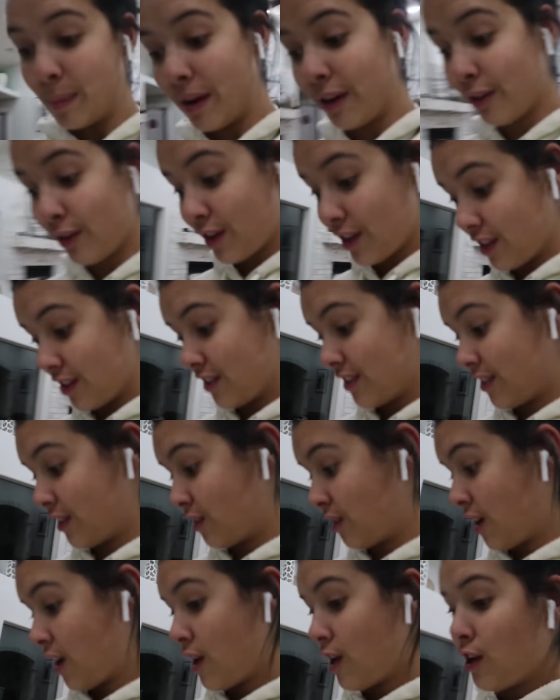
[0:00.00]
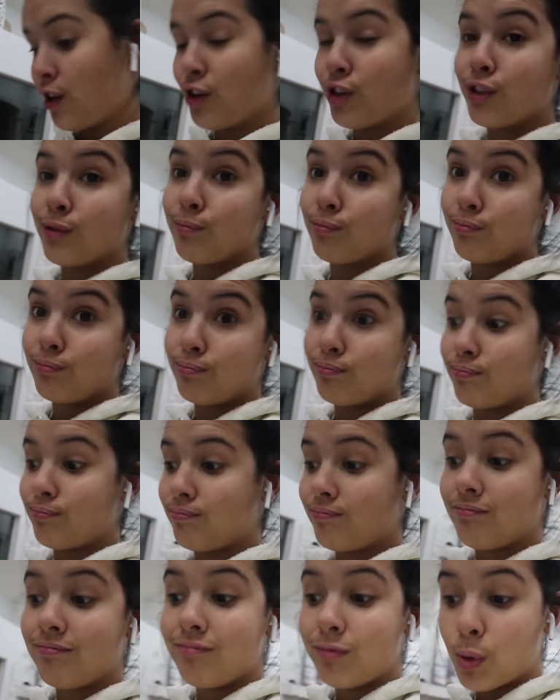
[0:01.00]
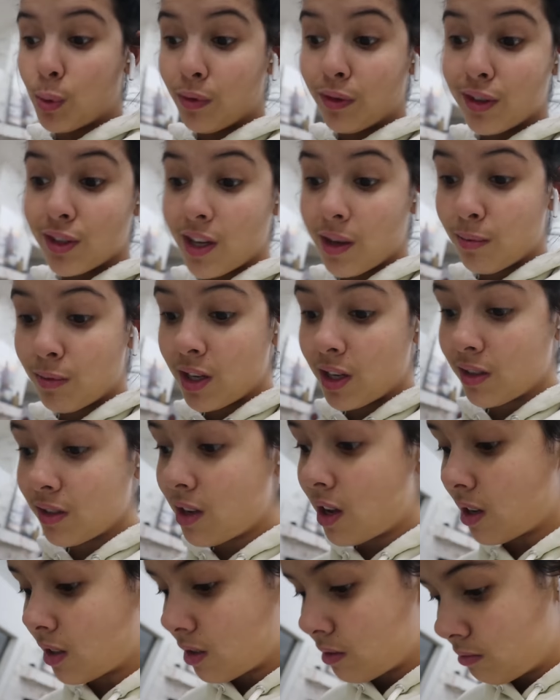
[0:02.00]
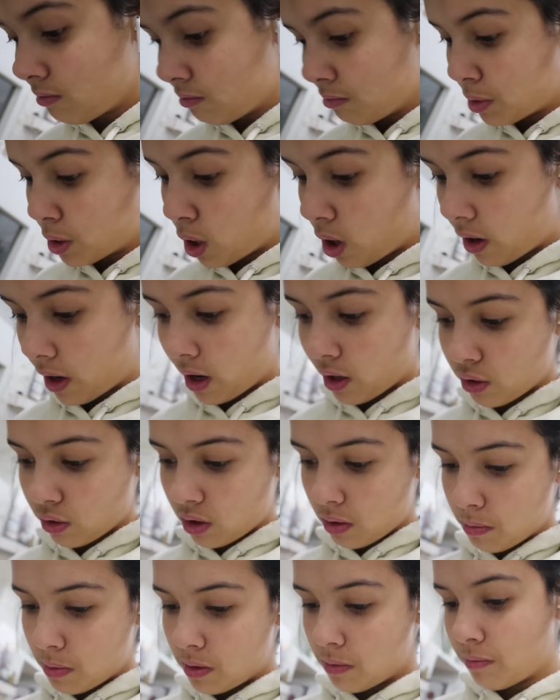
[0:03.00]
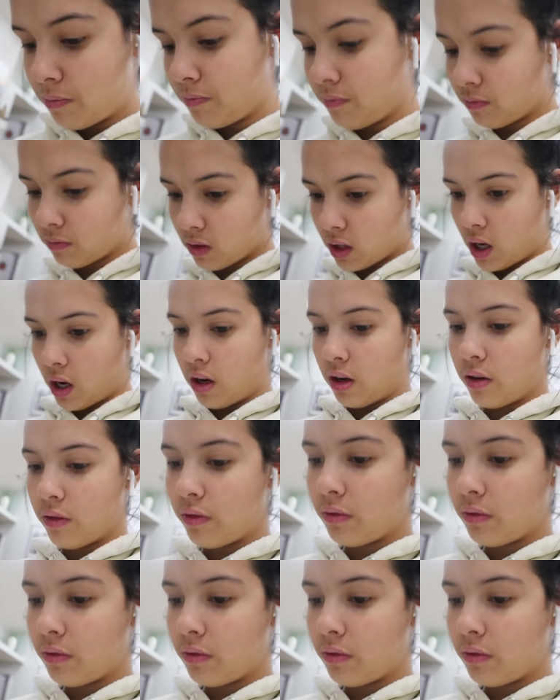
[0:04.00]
some other kids that are doing the same thing as us, but not actually, but kind